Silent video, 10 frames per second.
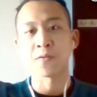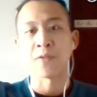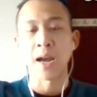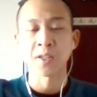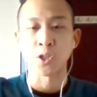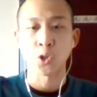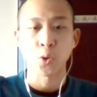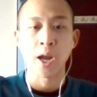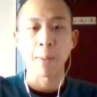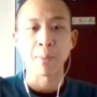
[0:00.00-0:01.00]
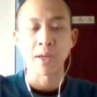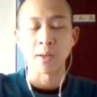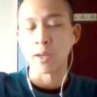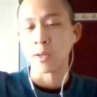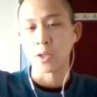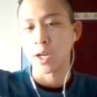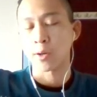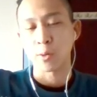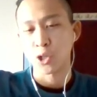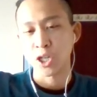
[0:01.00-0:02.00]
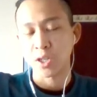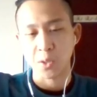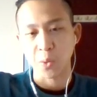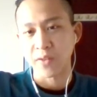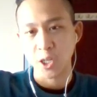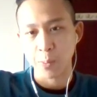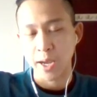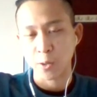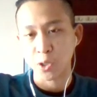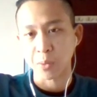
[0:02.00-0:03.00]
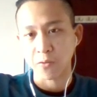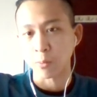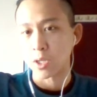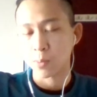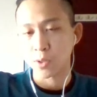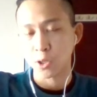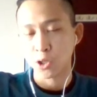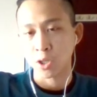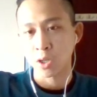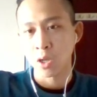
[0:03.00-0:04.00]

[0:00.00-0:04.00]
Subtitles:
Fox is short hopping and I don't know, she does a wave dash back or something from this position,